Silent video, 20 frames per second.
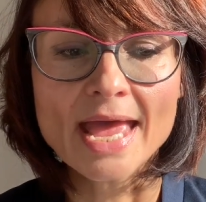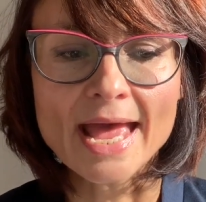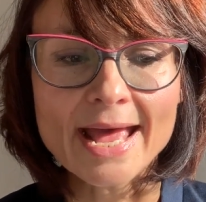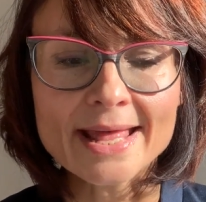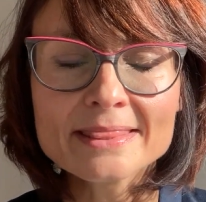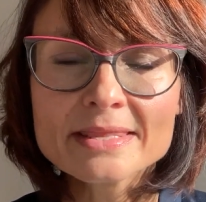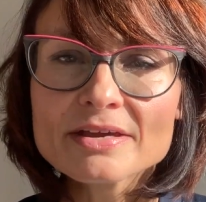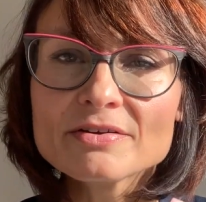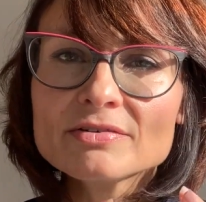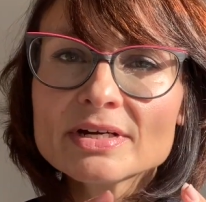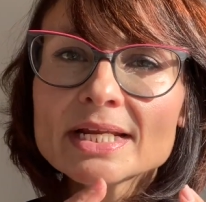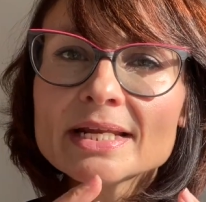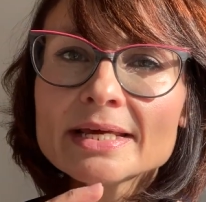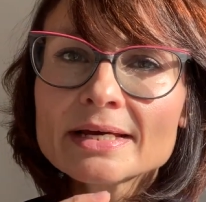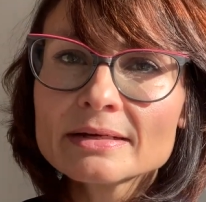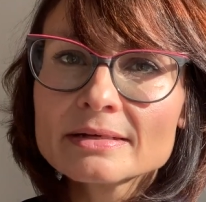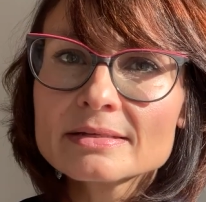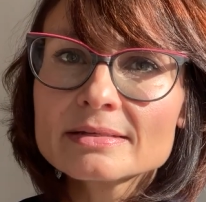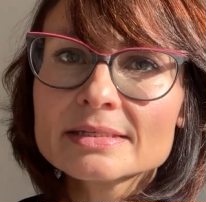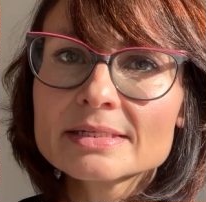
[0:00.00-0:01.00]
And they really
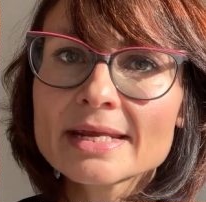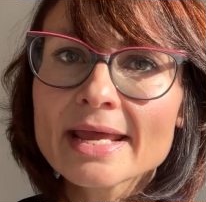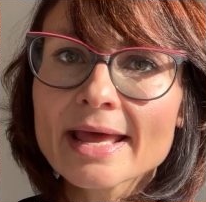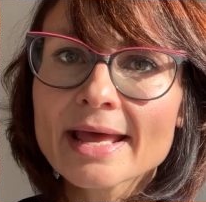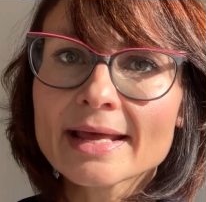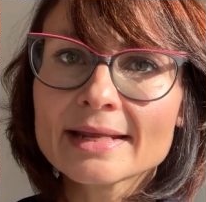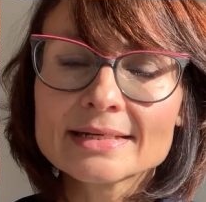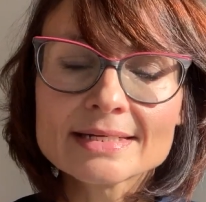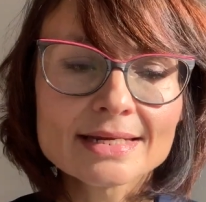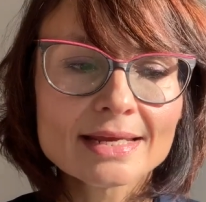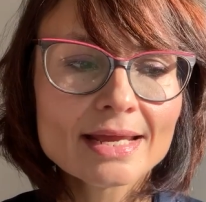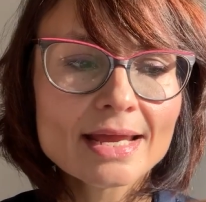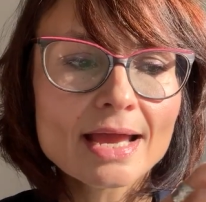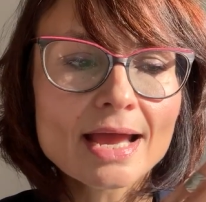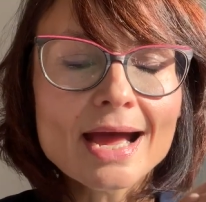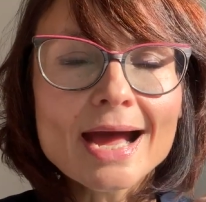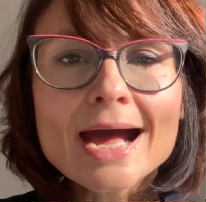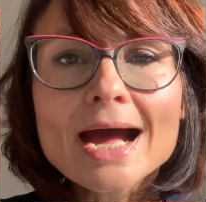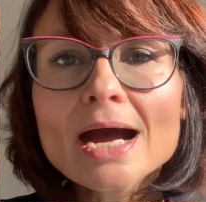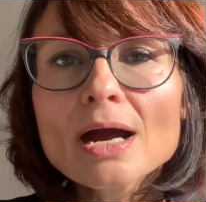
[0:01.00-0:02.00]
understand
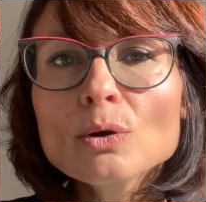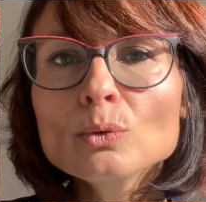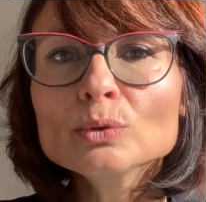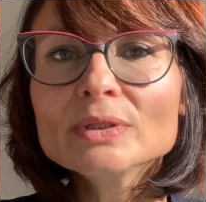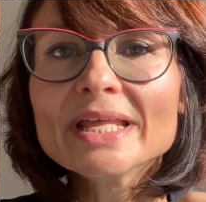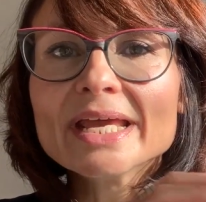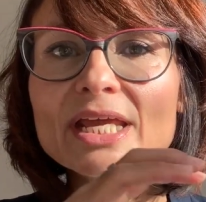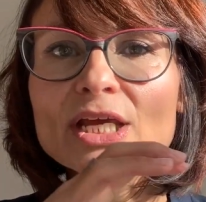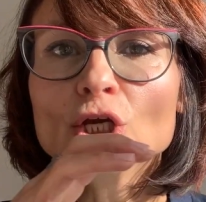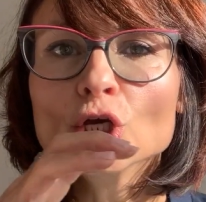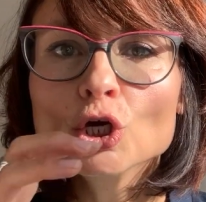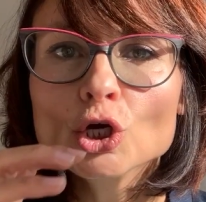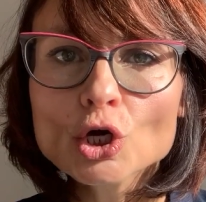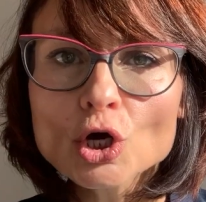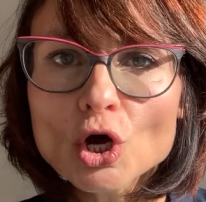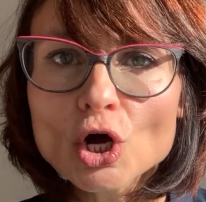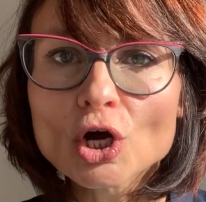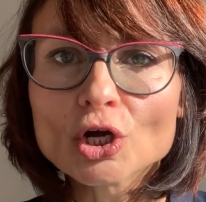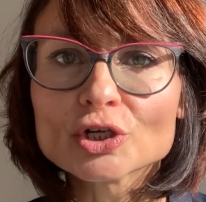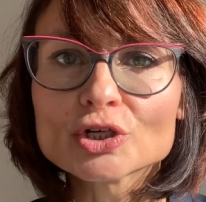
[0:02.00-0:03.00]
how they
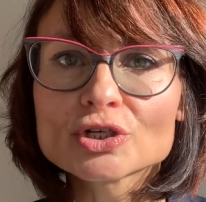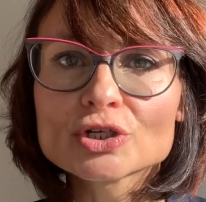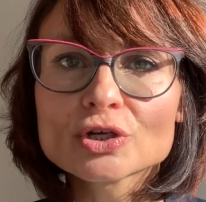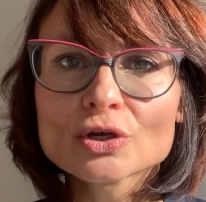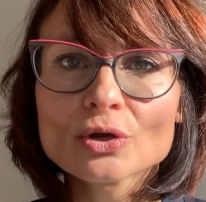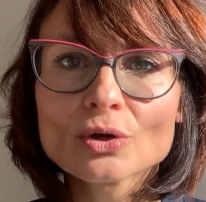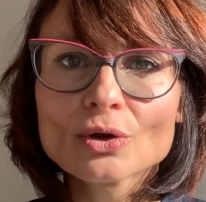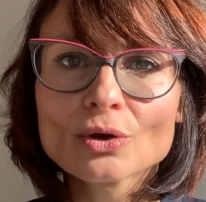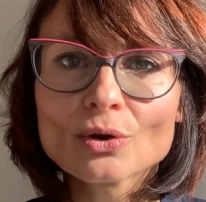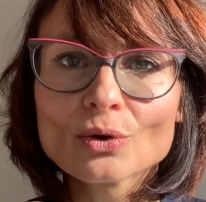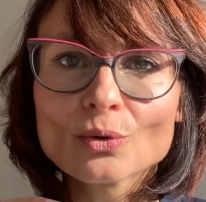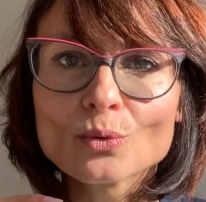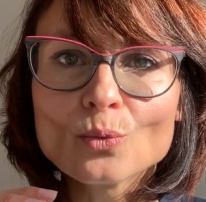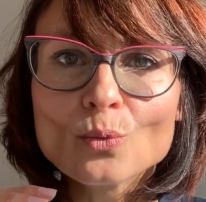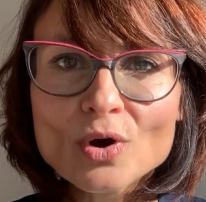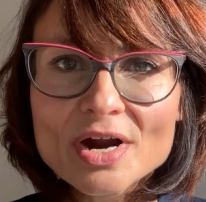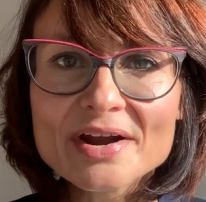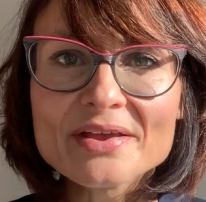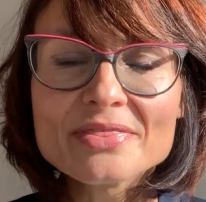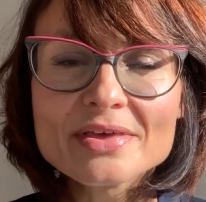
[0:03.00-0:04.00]
got
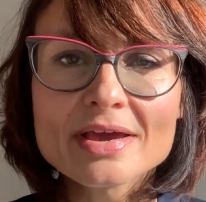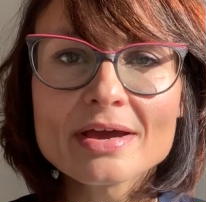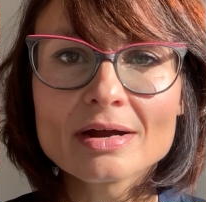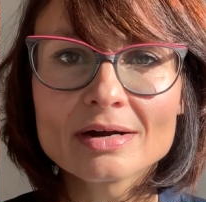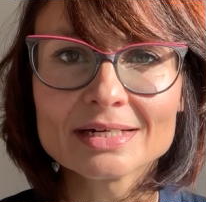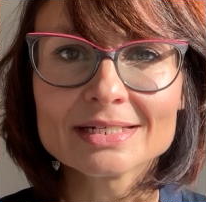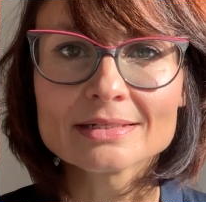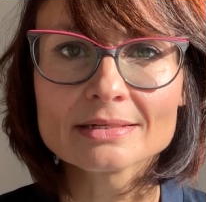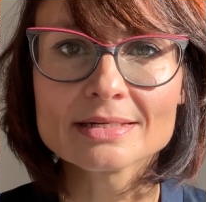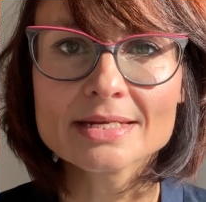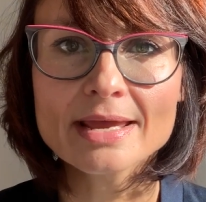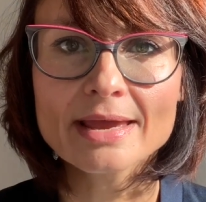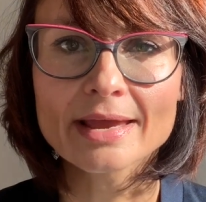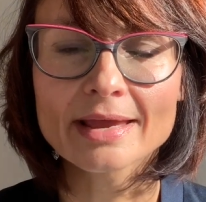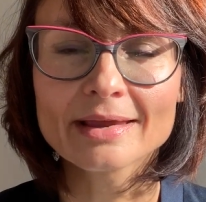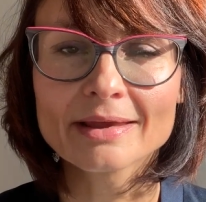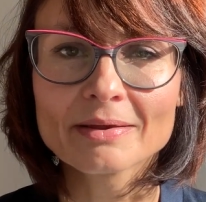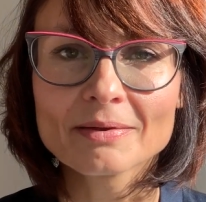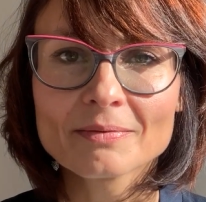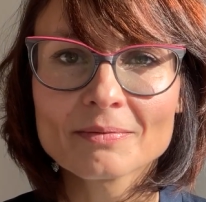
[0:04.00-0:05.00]
where they are
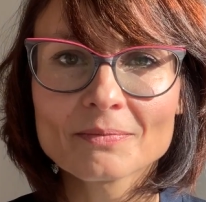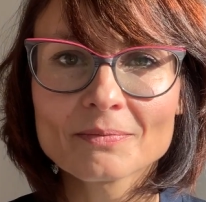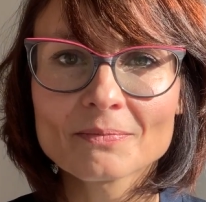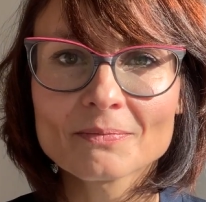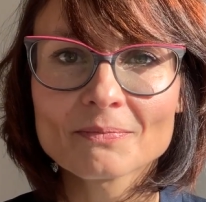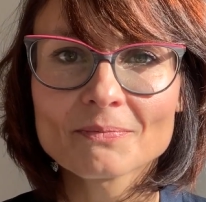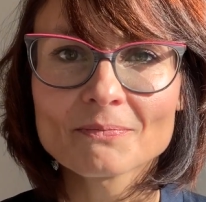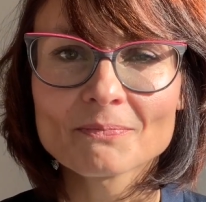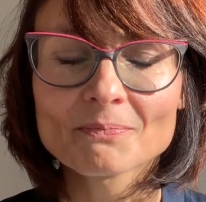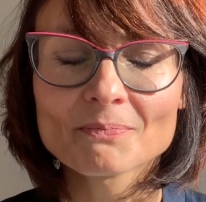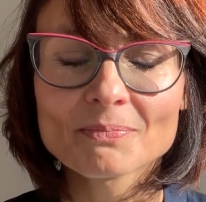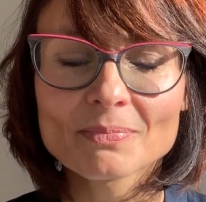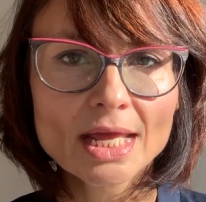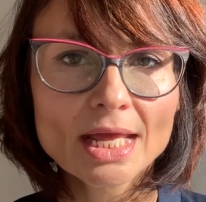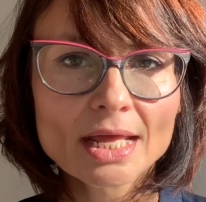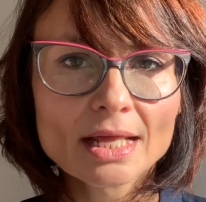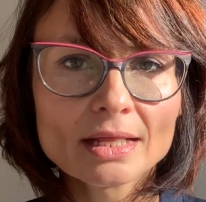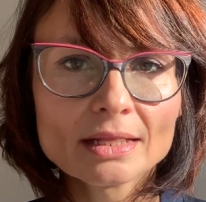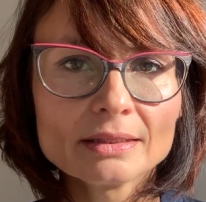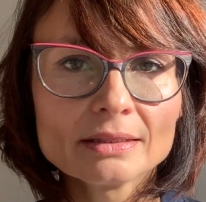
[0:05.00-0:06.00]
today.
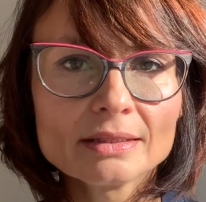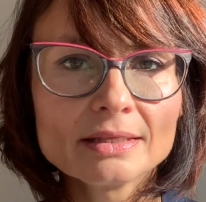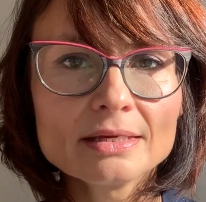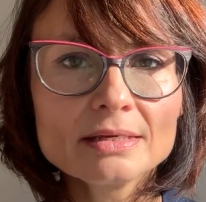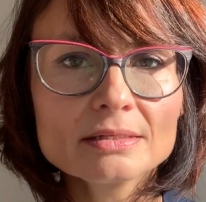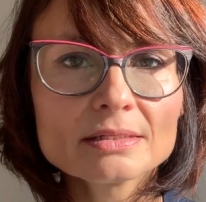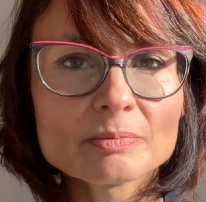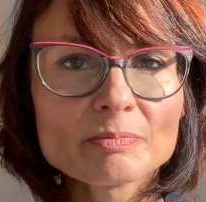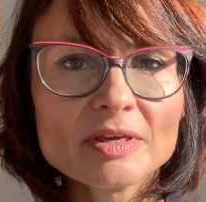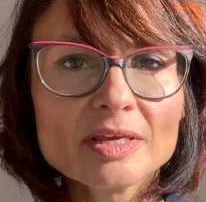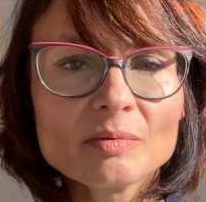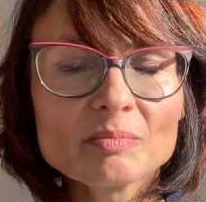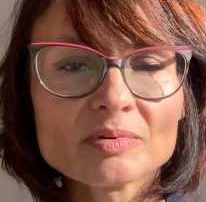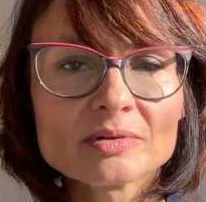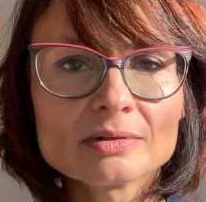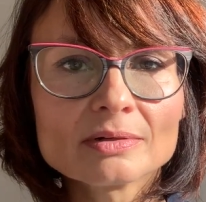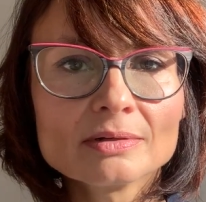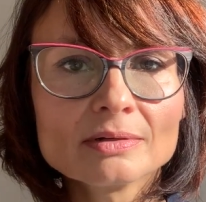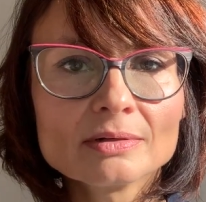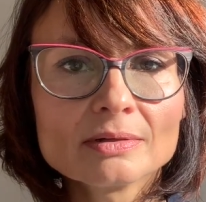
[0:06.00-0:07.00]
These
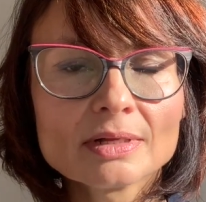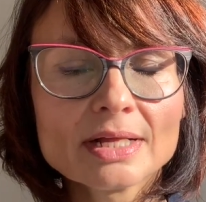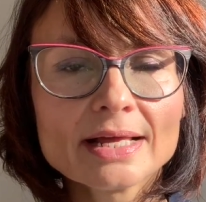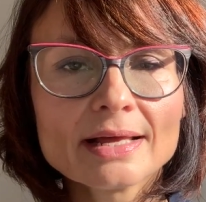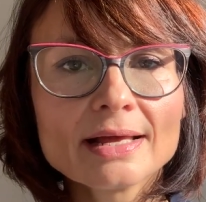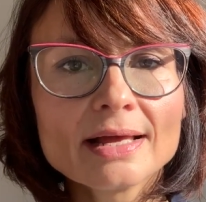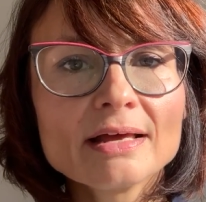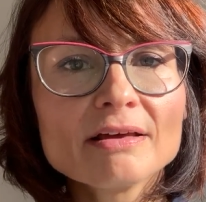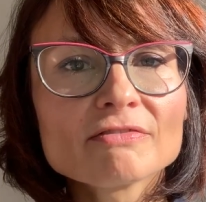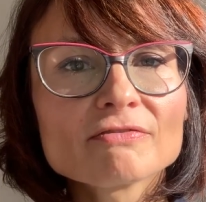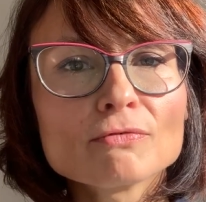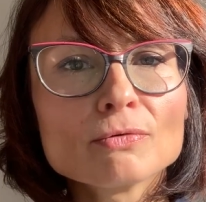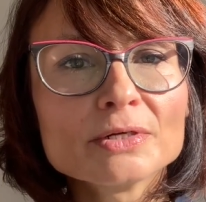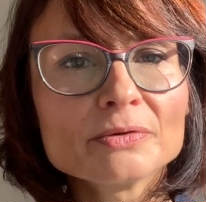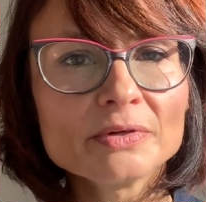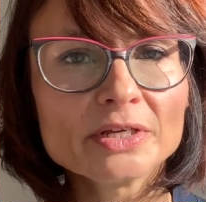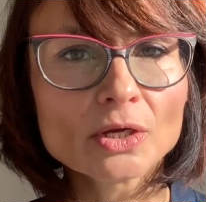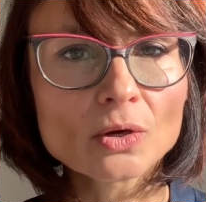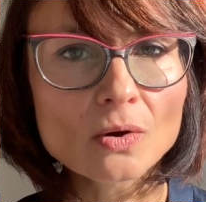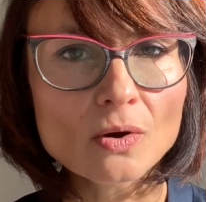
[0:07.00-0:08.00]
people have what
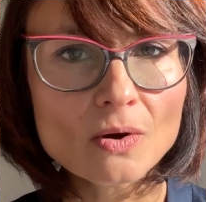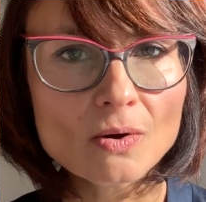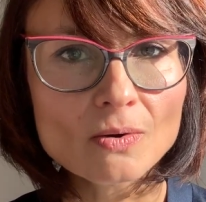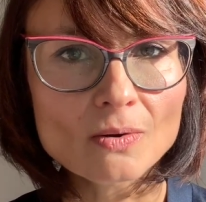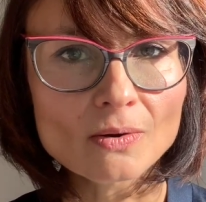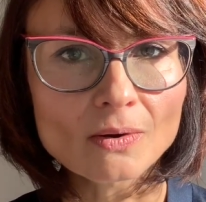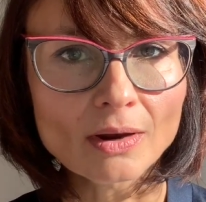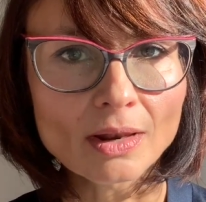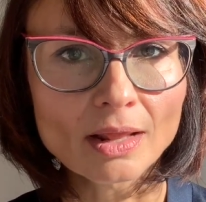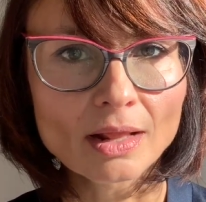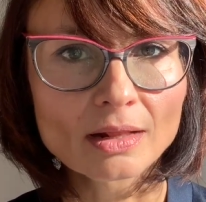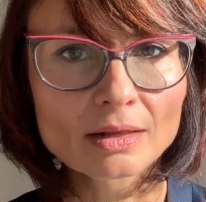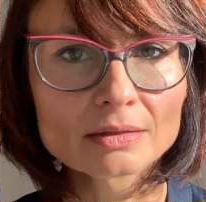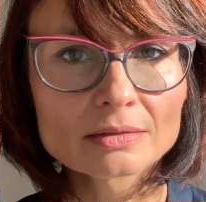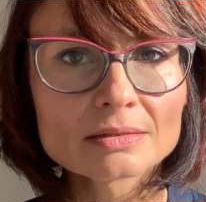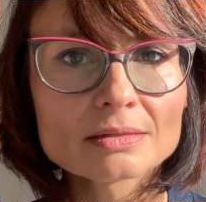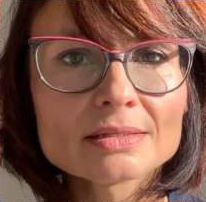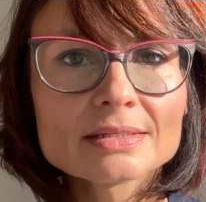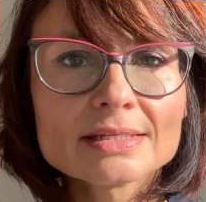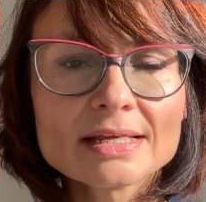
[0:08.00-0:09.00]
we call
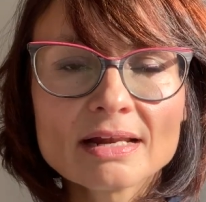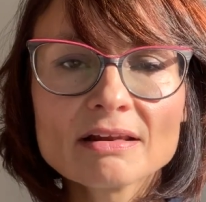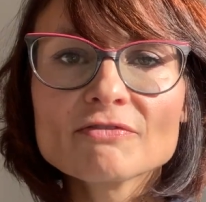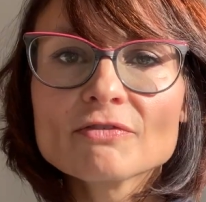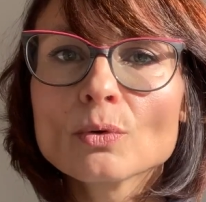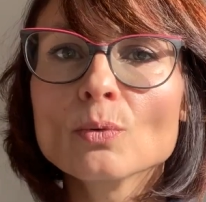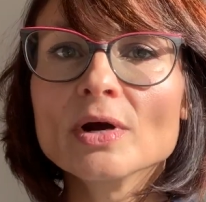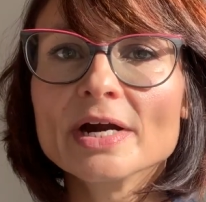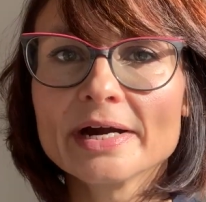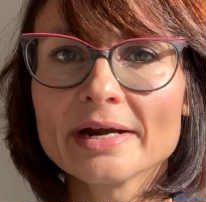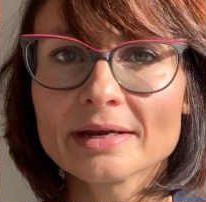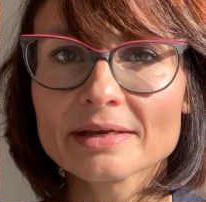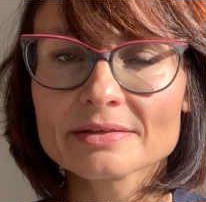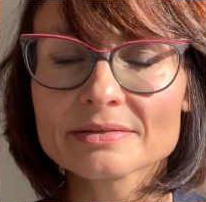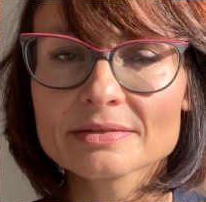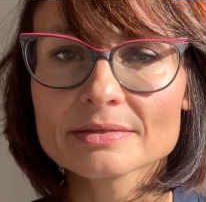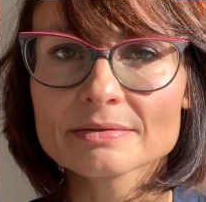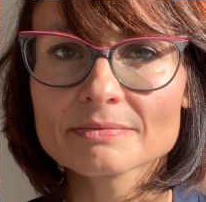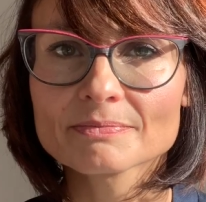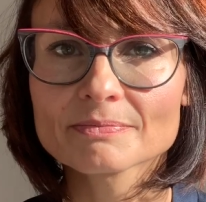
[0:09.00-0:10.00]

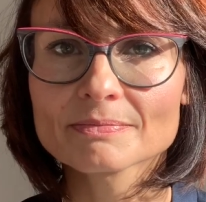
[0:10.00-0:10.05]
self-awareness.